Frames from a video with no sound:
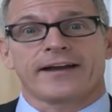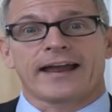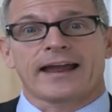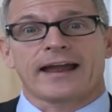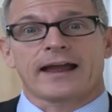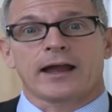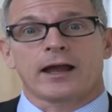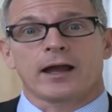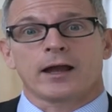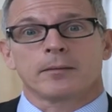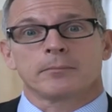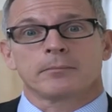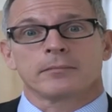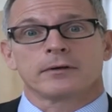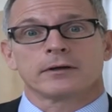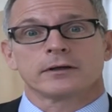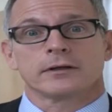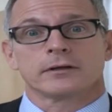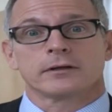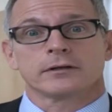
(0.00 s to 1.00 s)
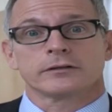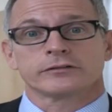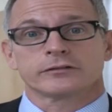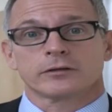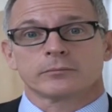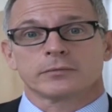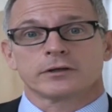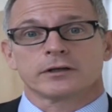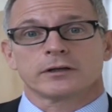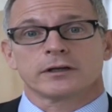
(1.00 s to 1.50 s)
I am
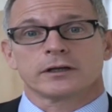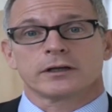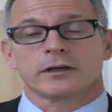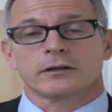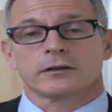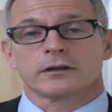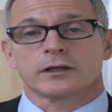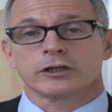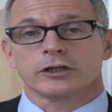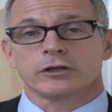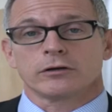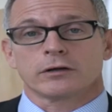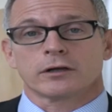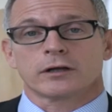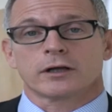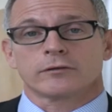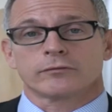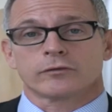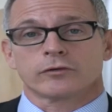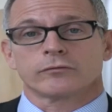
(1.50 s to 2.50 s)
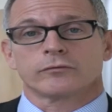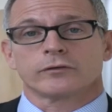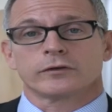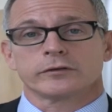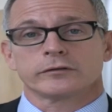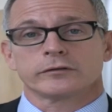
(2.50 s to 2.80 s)
somebody that you can have